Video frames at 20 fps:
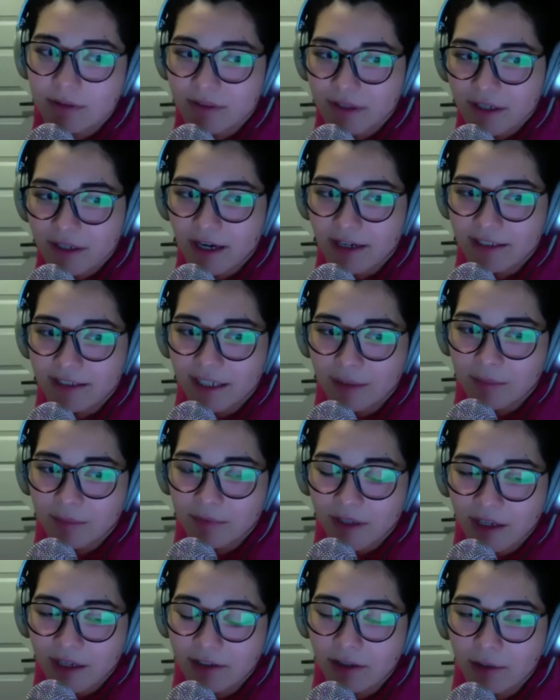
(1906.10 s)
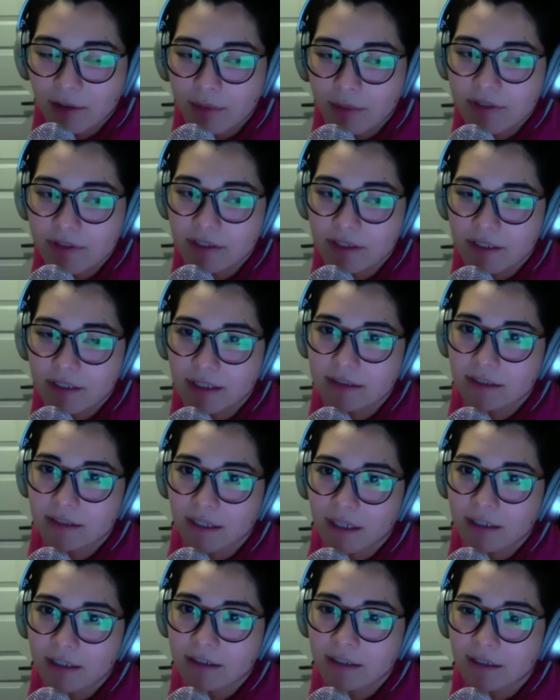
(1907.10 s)
a guy named Daniel with an E at the
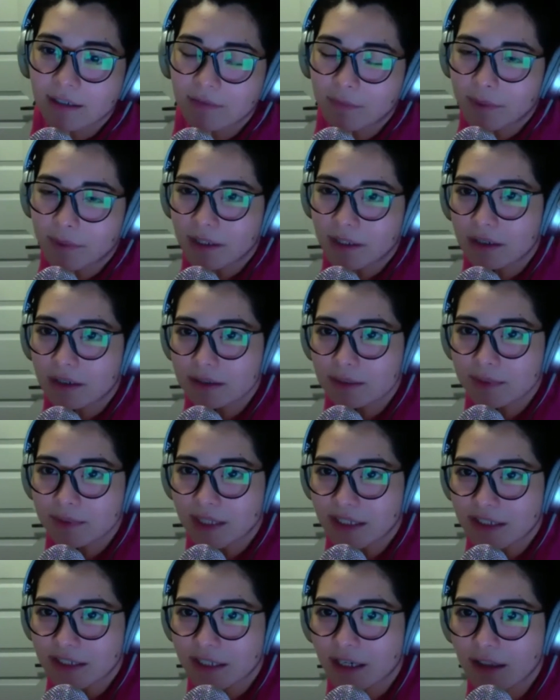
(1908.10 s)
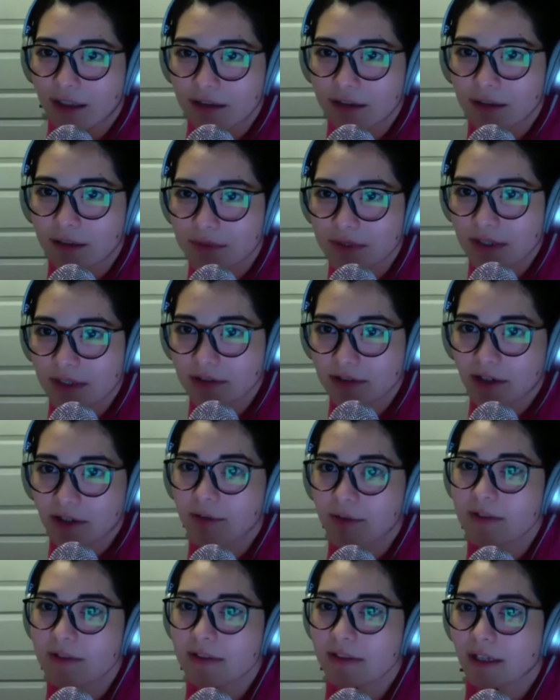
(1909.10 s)
end, and everybody called him Danielle, and he was like,
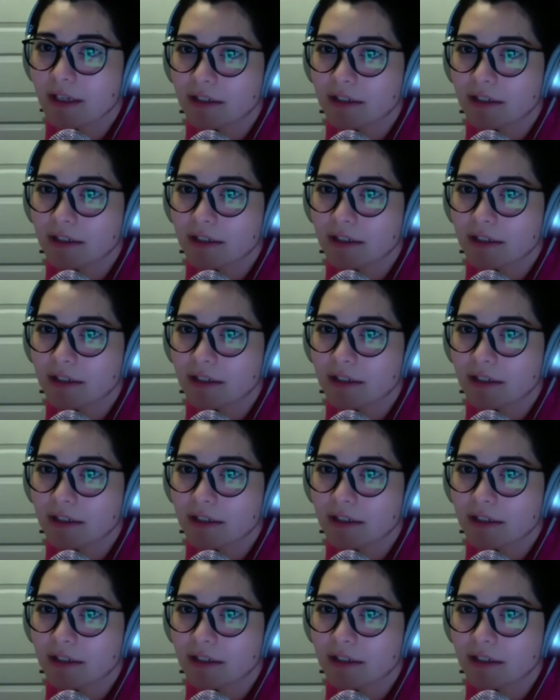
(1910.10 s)
no, it's Daniel.